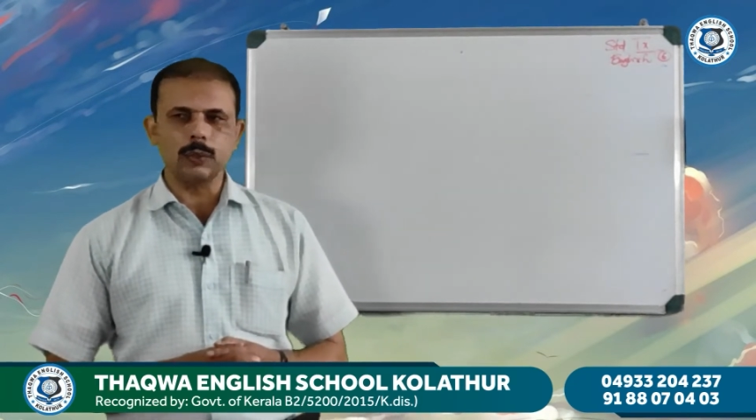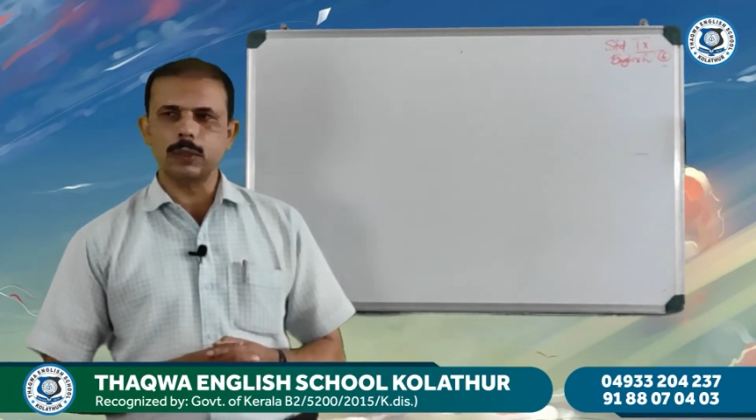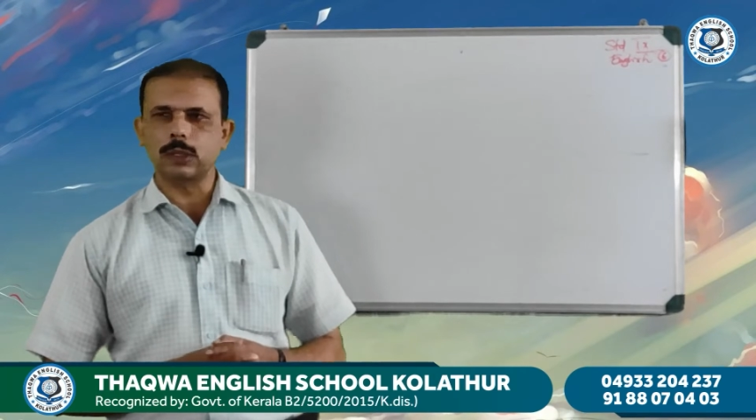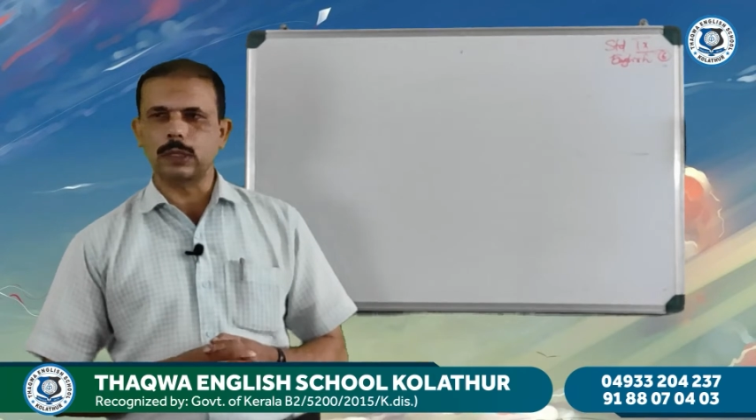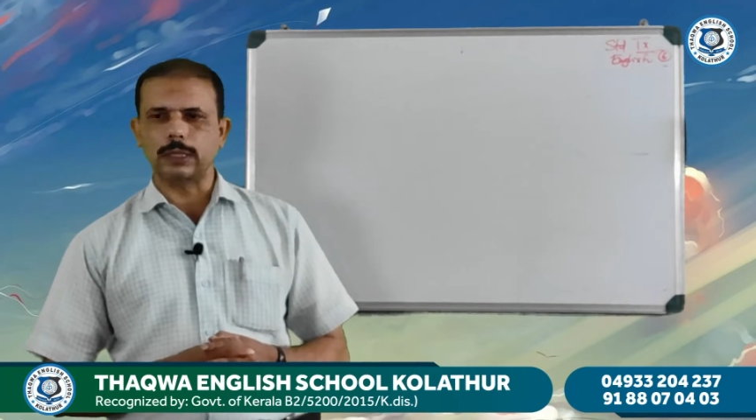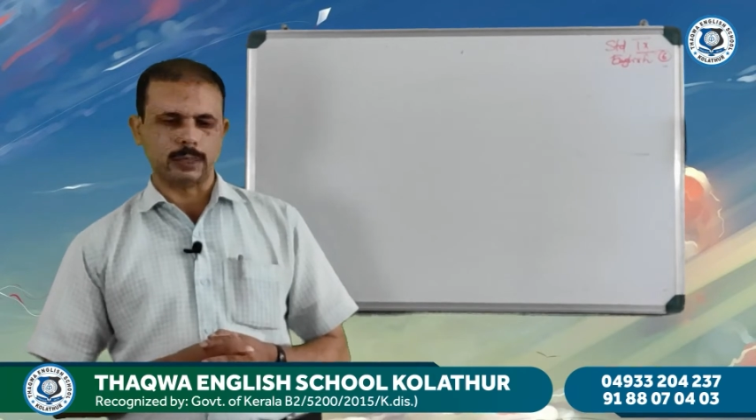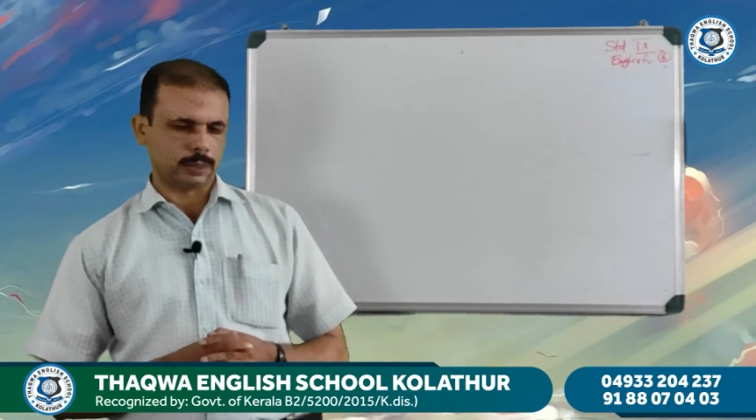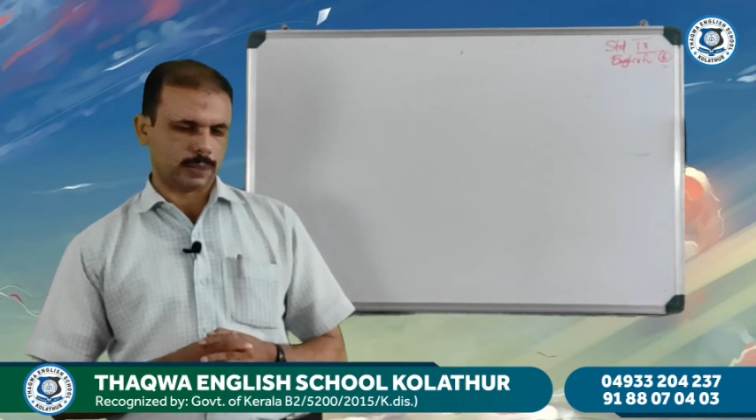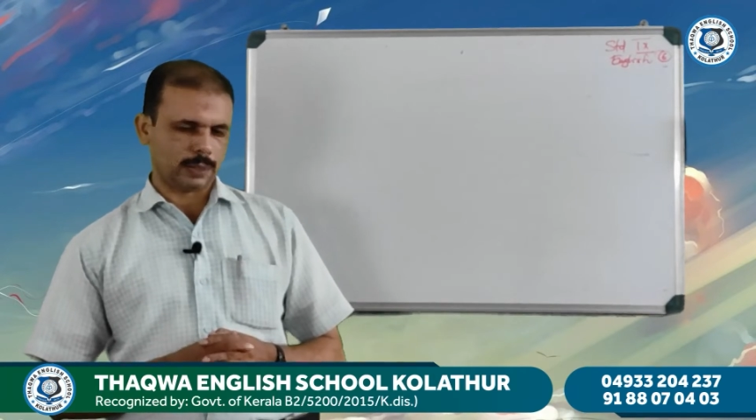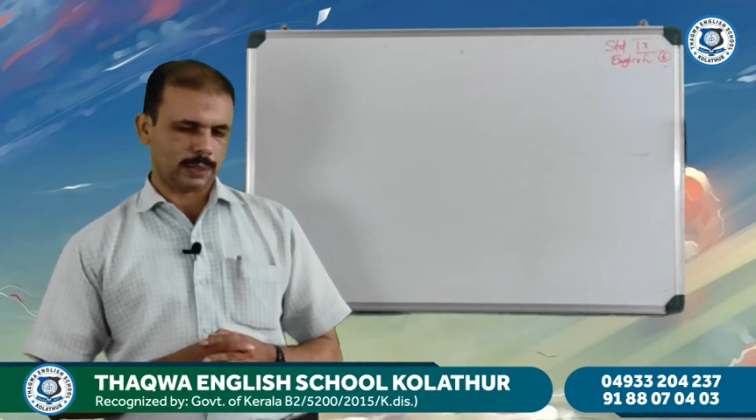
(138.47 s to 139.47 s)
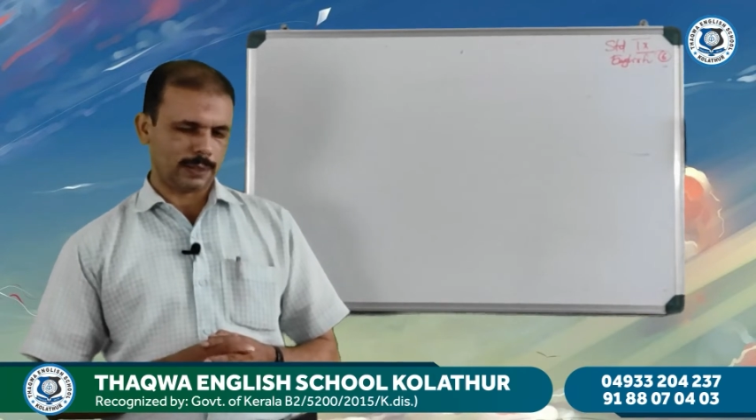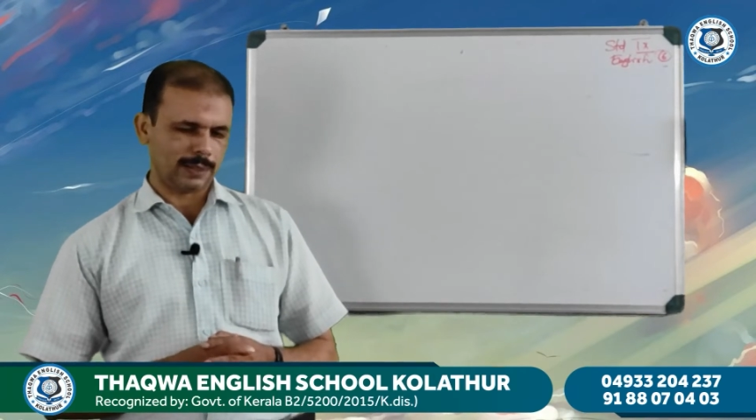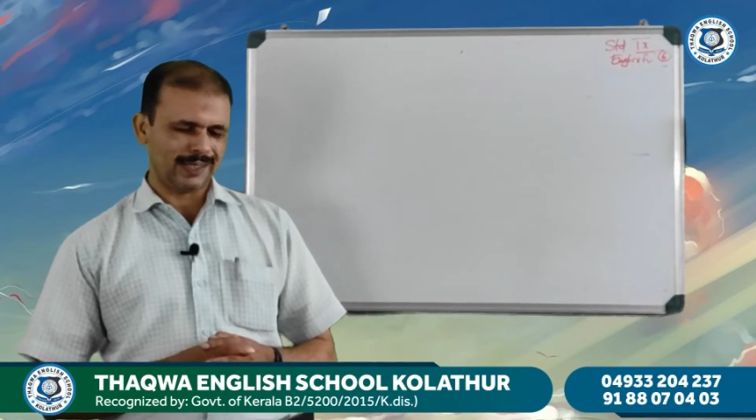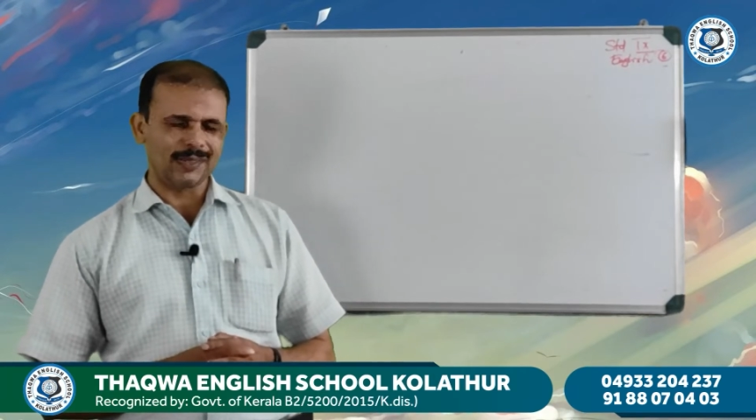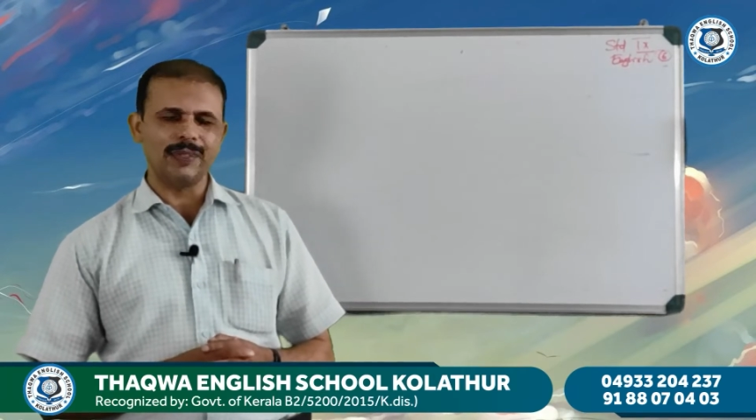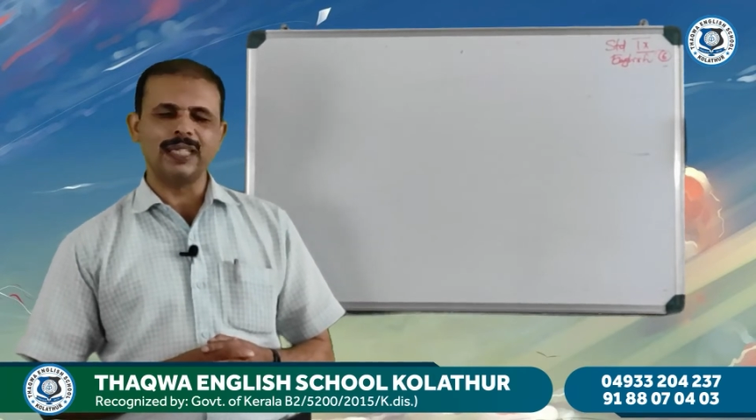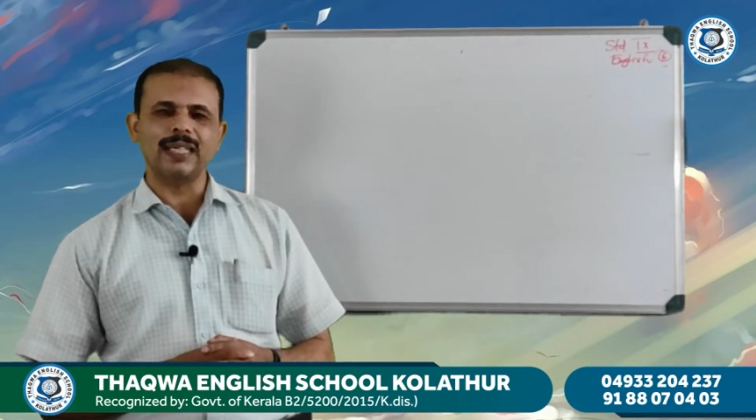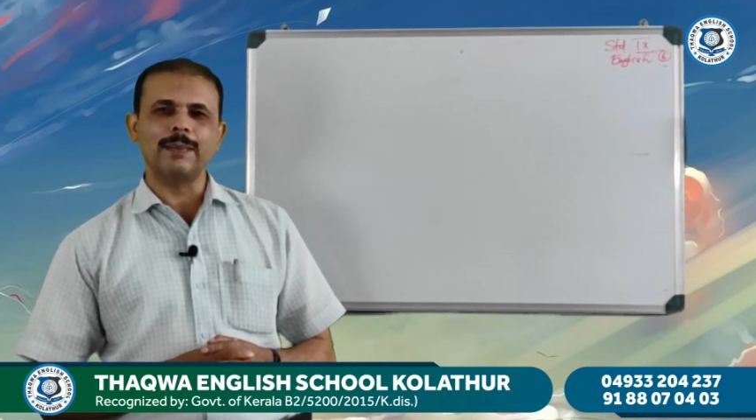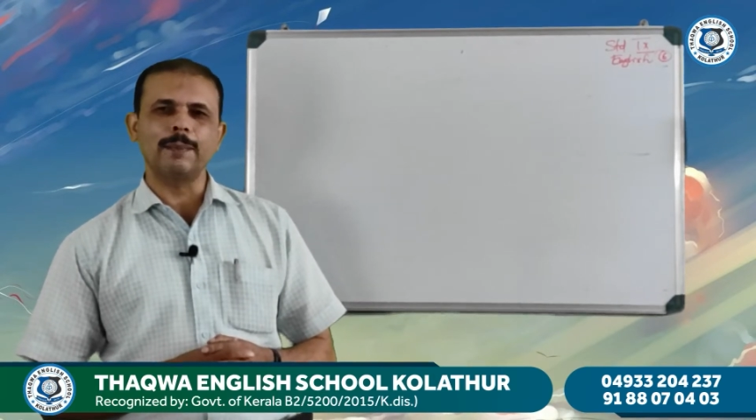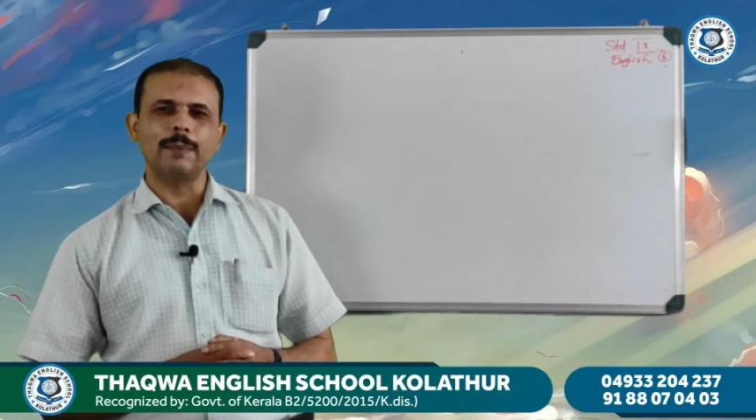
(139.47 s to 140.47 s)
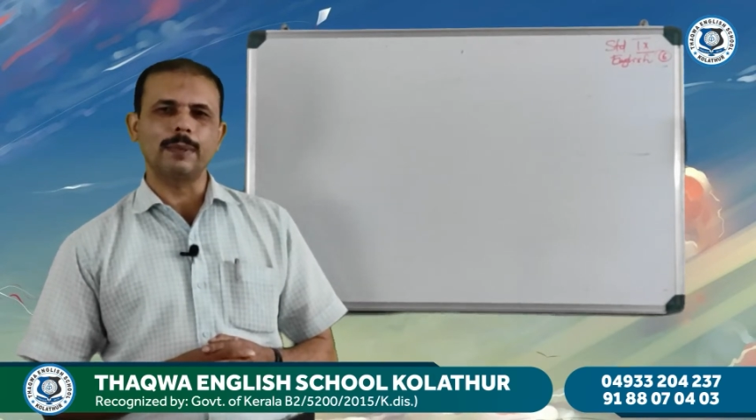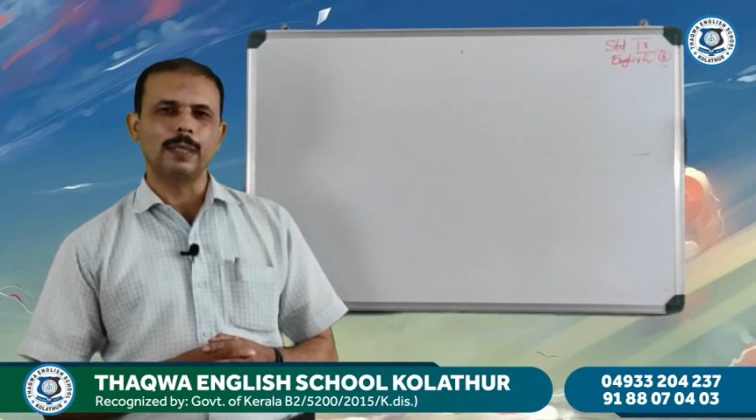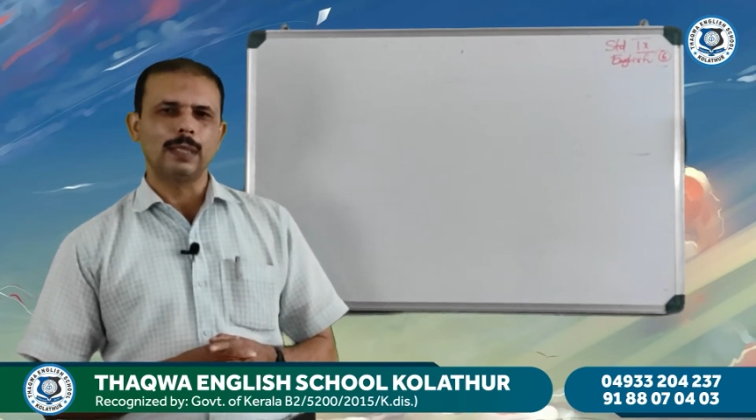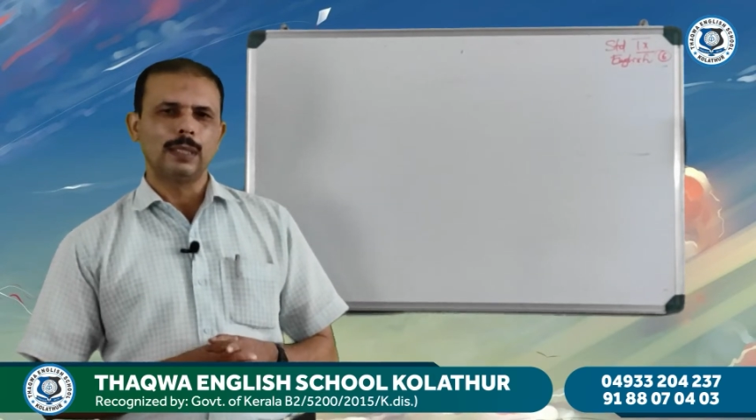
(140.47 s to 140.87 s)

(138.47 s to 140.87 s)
questions. It's a very important.